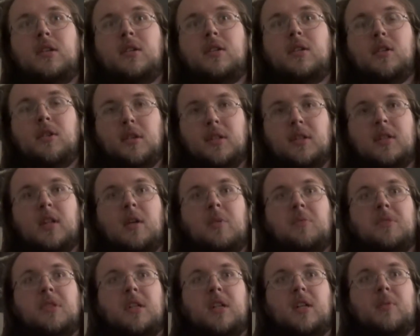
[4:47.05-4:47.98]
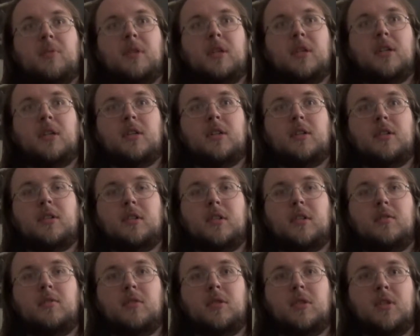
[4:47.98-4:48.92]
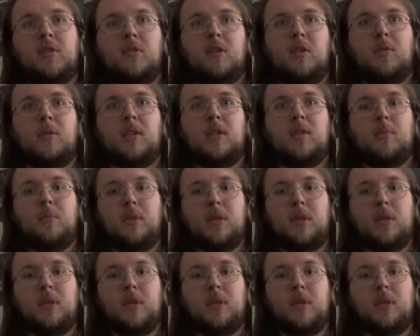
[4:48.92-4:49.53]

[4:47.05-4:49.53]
took its time setting up the characters and really developing them.